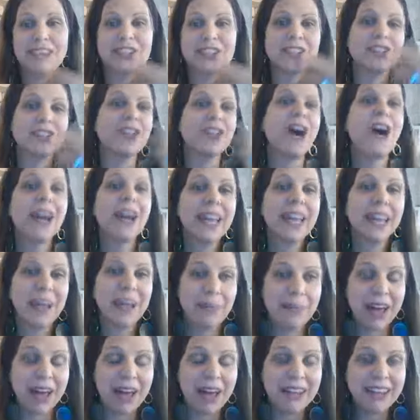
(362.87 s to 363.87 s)
of just talking
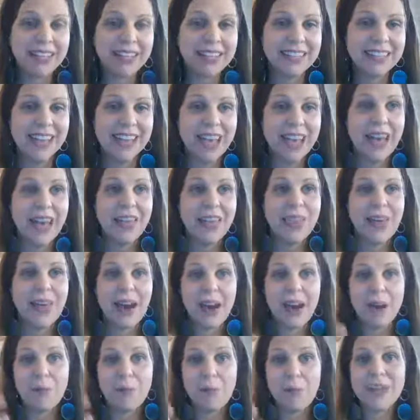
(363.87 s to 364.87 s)
about it,
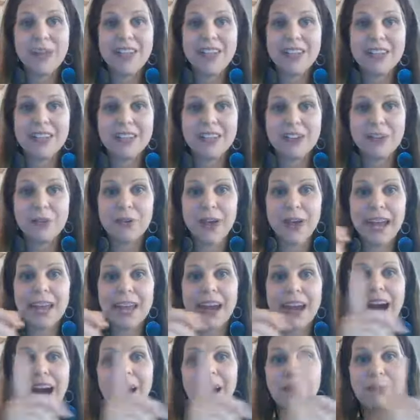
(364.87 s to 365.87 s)
we integrate
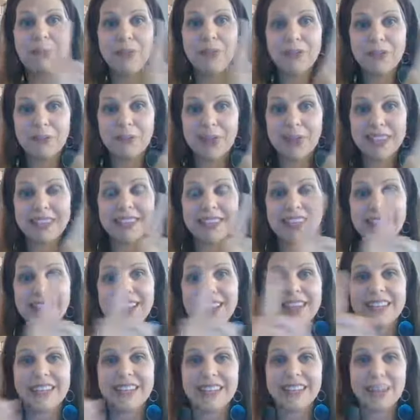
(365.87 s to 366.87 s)
eye movement
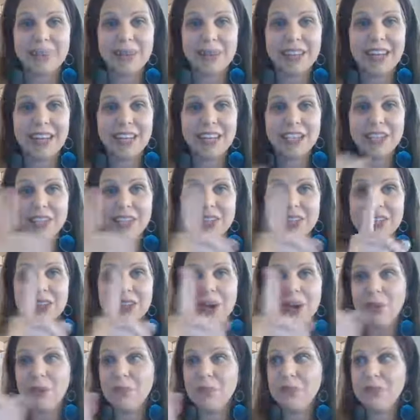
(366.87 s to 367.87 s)
stimulation.
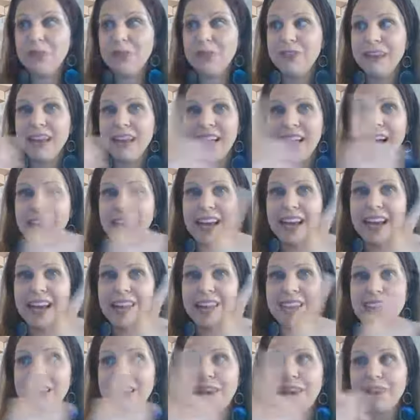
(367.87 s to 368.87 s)
So moving
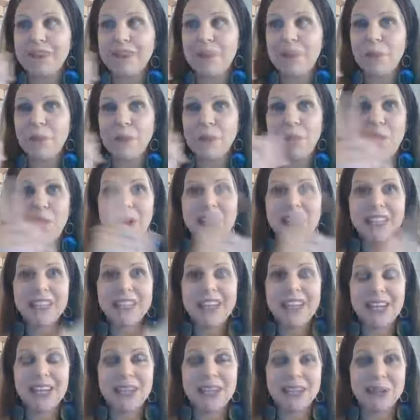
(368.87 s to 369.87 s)
eyes from one
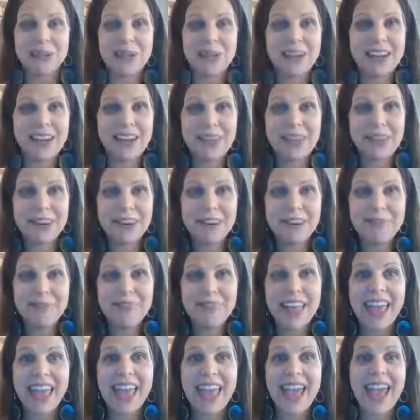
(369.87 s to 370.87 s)
side to another.
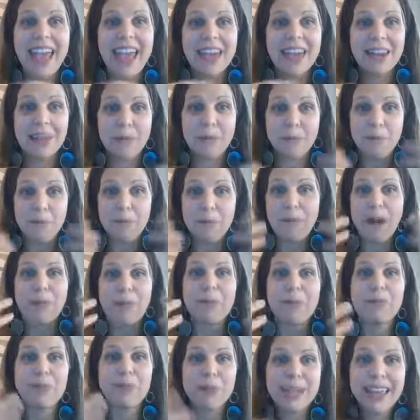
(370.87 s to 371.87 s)
And by
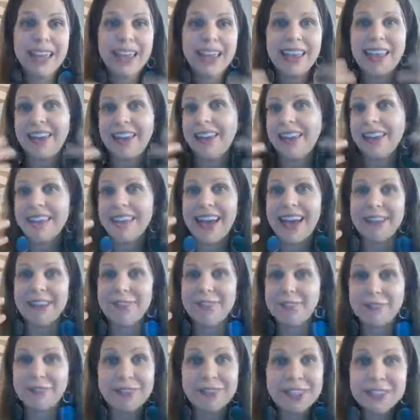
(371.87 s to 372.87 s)
bringing in
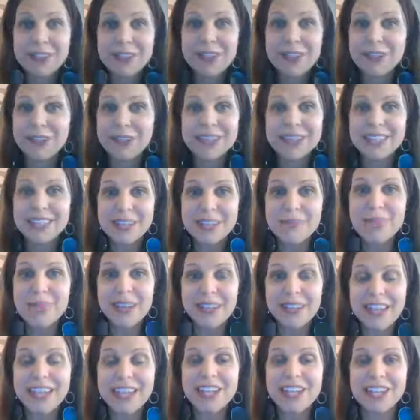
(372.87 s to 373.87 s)
that physical
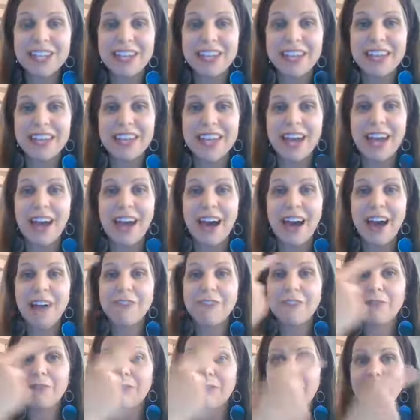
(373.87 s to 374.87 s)
stimulation
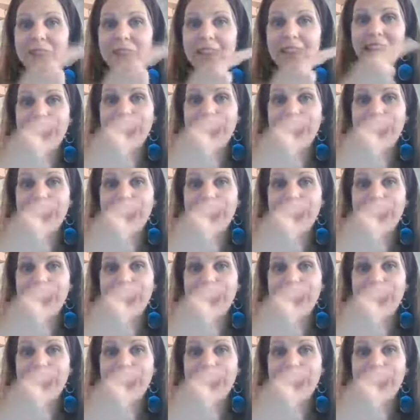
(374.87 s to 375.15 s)
of the